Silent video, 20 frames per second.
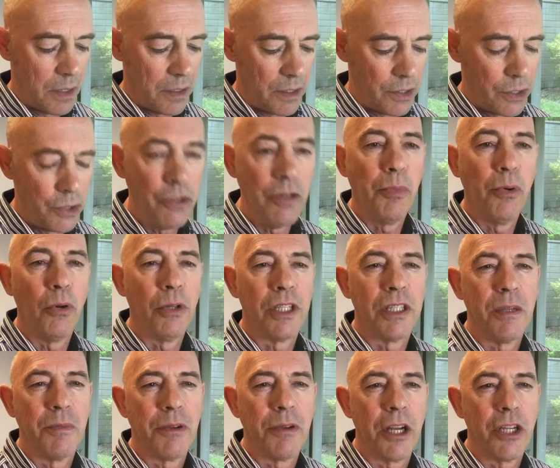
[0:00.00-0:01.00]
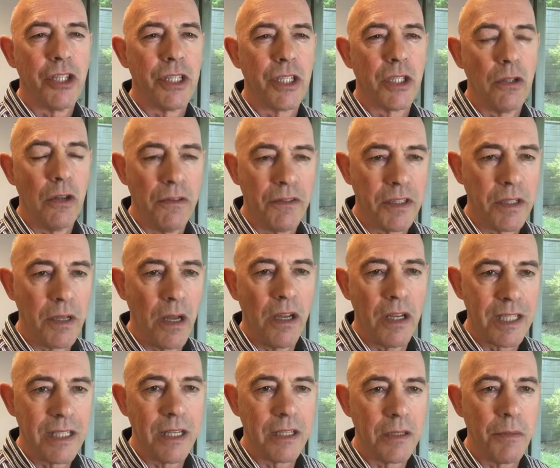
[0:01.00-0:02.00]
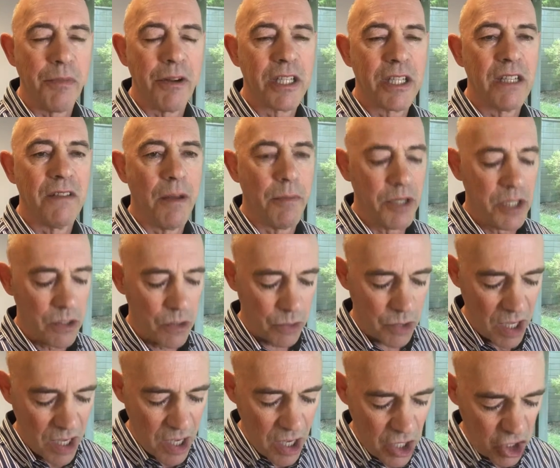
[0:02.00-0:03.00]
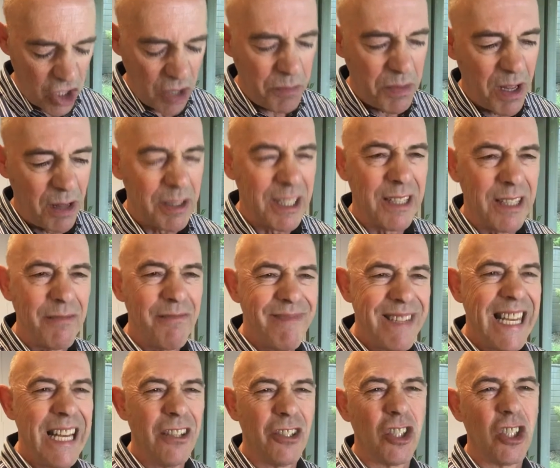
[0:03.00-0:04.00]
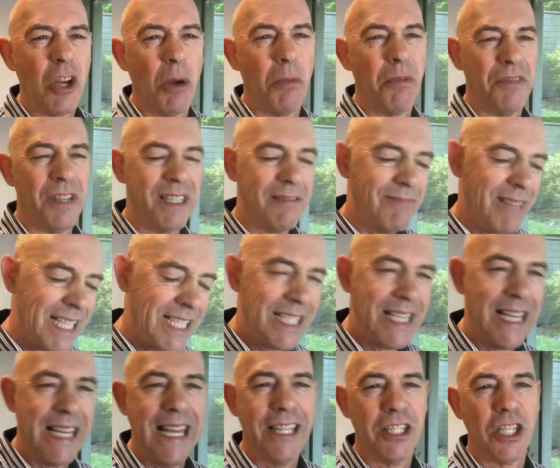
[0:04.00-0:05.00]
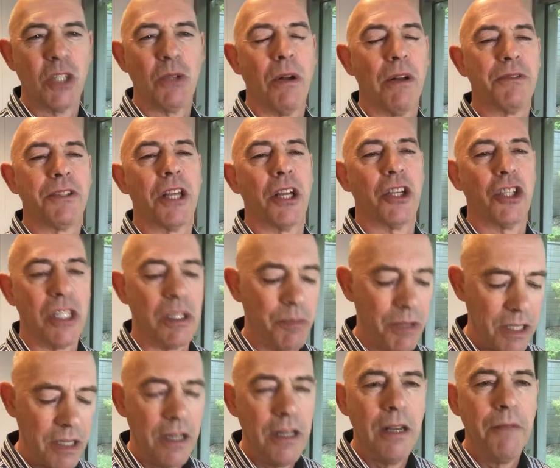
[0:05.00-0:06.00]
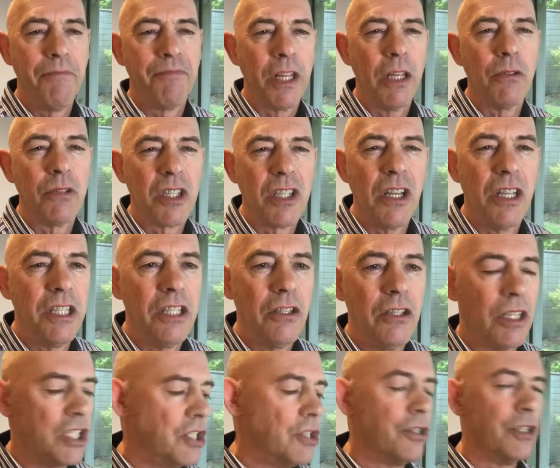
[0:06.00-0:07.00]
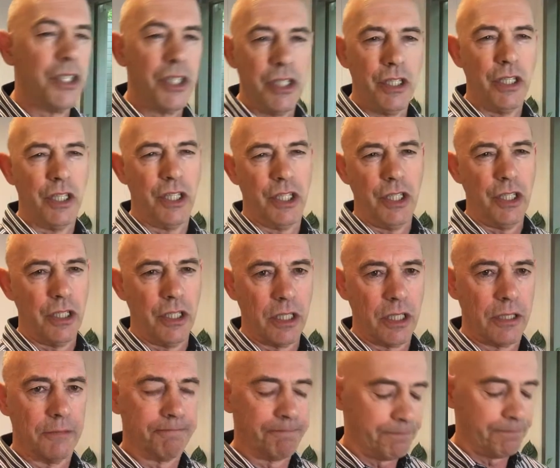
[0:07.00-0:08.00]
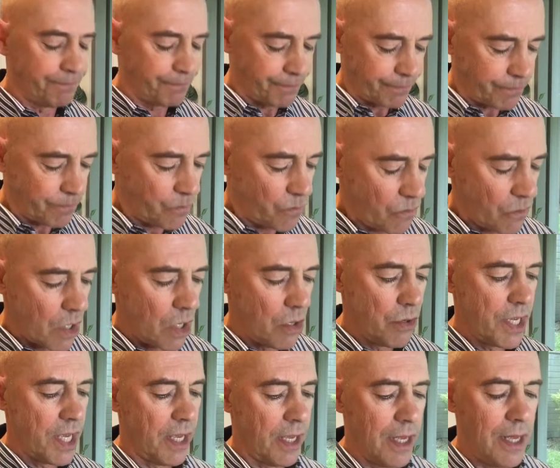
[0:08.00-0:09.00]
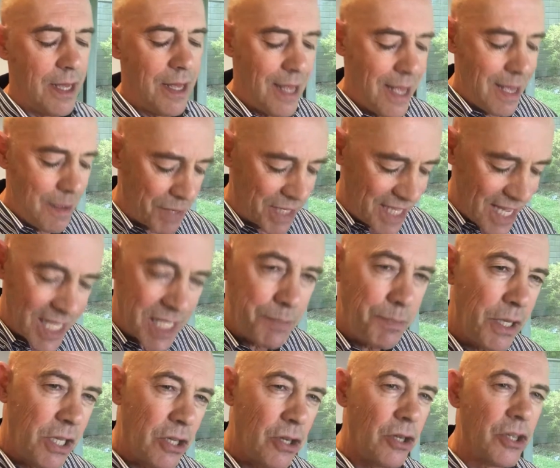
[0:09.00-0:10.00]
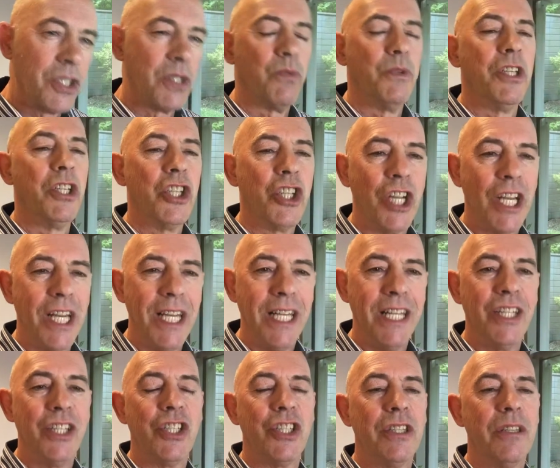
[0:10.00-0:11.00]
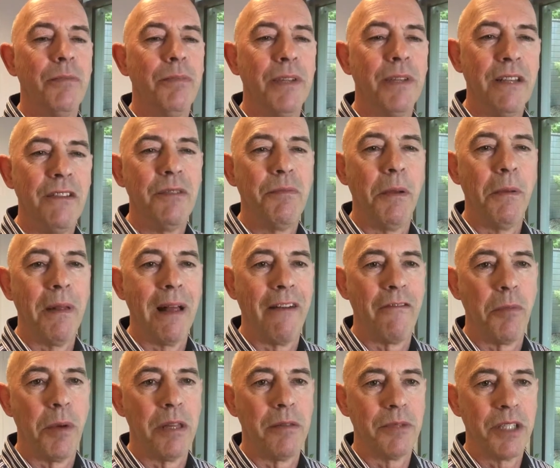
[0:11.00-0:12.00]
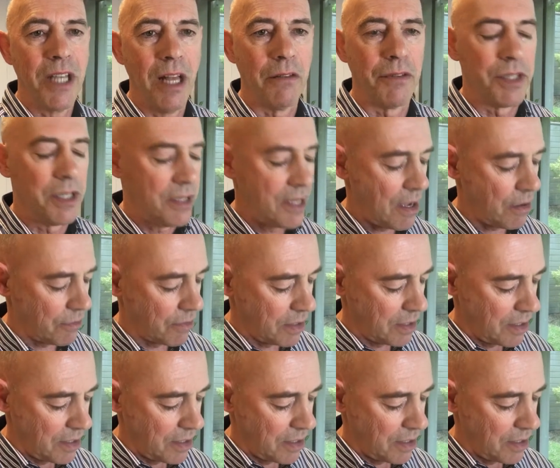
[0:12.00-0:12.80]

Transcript: uh, unipolar depression, sort of a, a, depressive episode, should be able to get on top of it. Let's say eight to 12 sessions, but you know, certainly not years and years and years. Okay, but that's because we change the beliefs people have about themselves. Now,